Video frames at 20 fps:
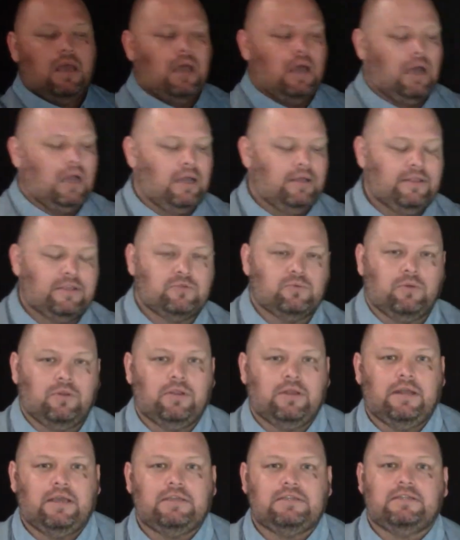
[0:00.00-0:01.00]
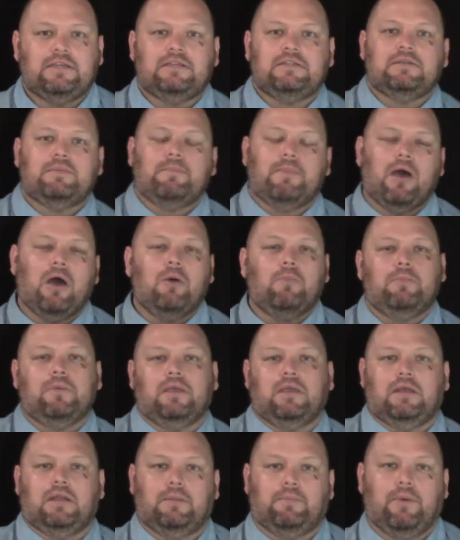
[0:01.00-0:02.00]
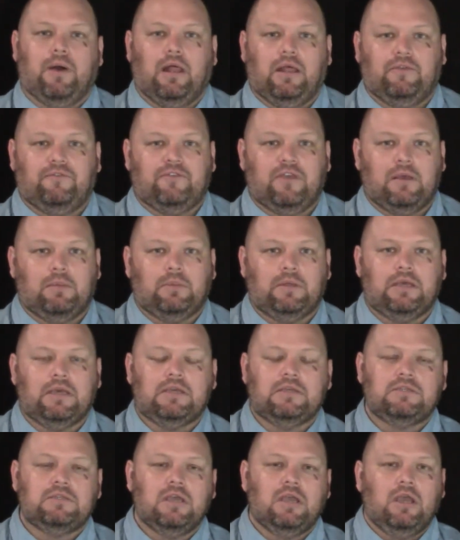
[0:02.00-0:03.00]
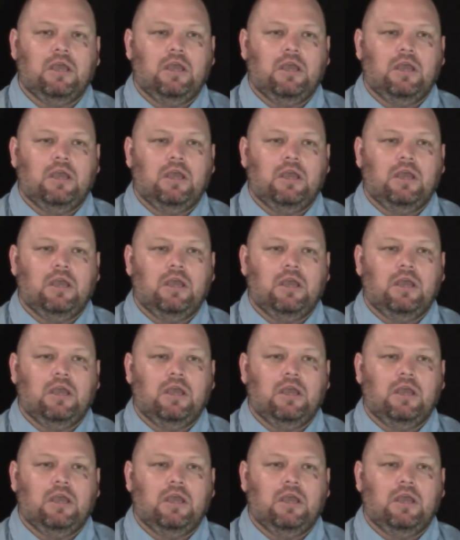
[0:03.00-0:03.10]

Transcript: And that's one of the nice things about being in a poly family is